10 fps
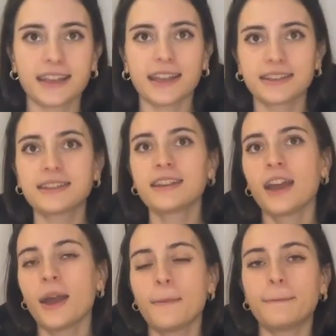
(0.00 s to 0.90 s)
is
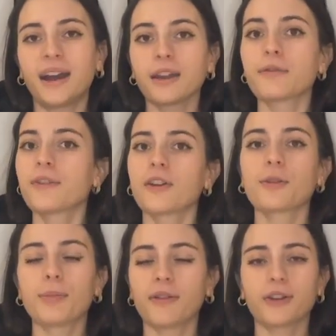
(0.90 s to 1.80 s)
my
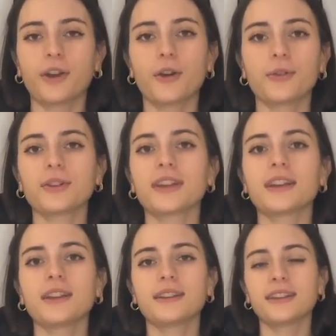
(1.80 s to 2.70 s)
favorite puffer coat
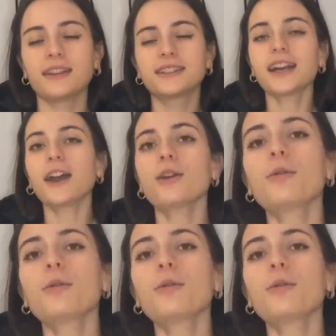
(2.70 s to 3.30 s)
in the entire